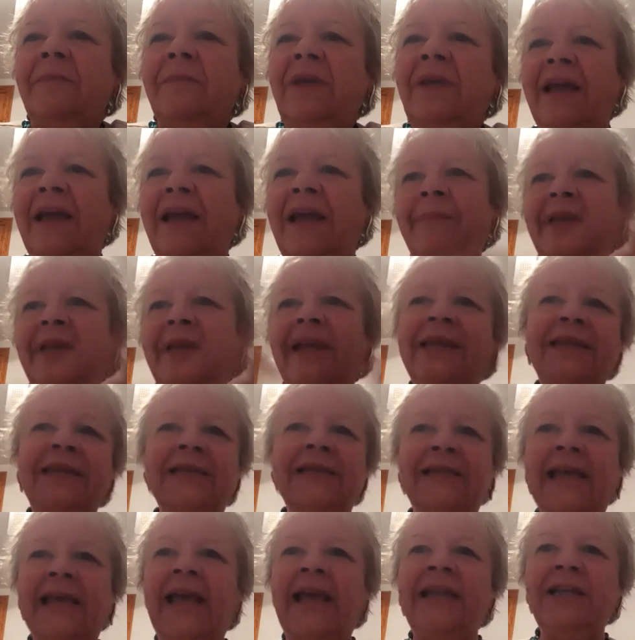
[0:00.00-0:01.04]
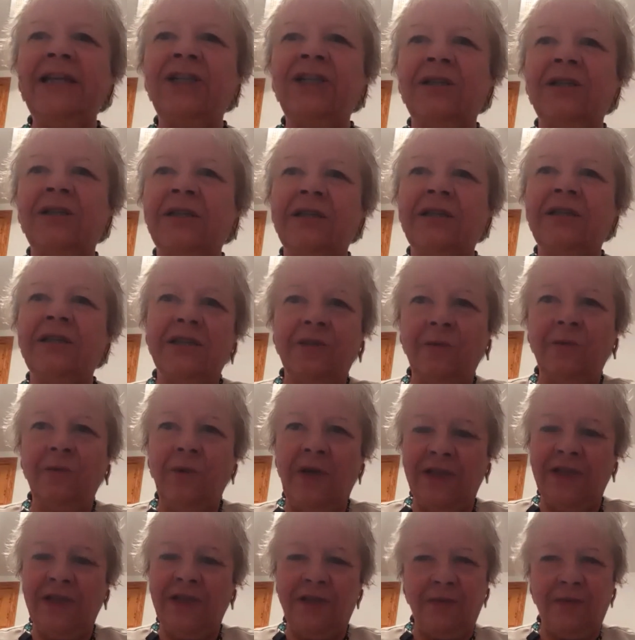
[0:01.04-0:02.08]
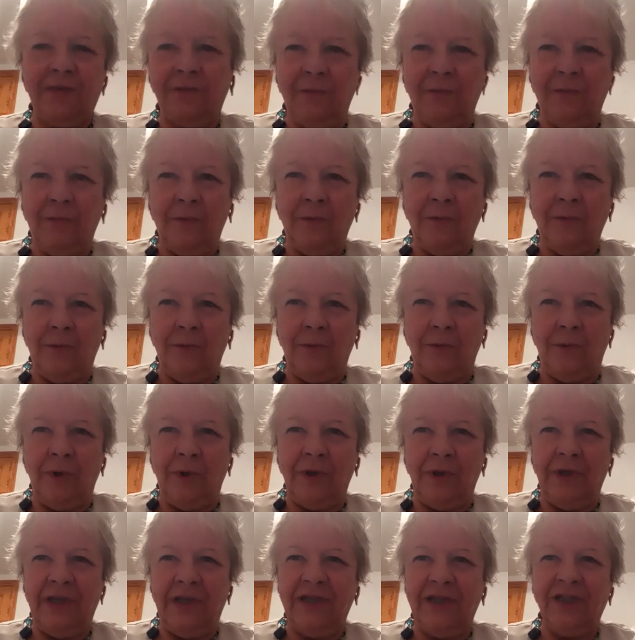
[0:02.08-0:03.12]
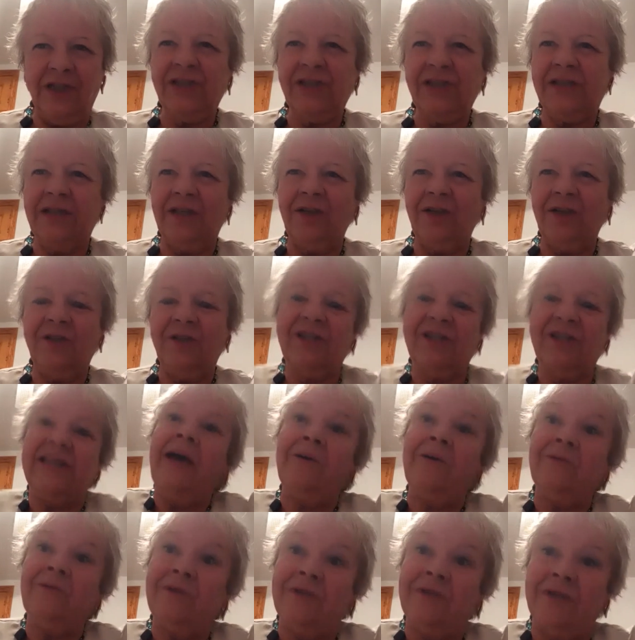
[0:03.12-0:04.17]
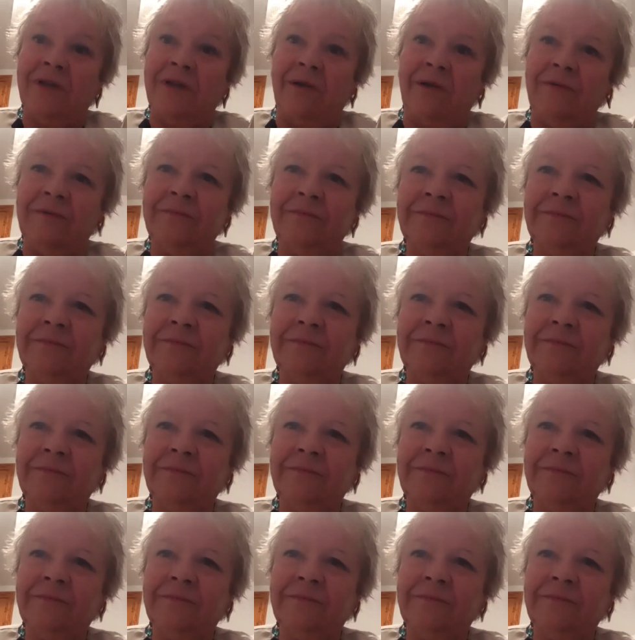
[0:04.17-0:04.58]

mean I'm intelligent as the word, it's just that you sound so.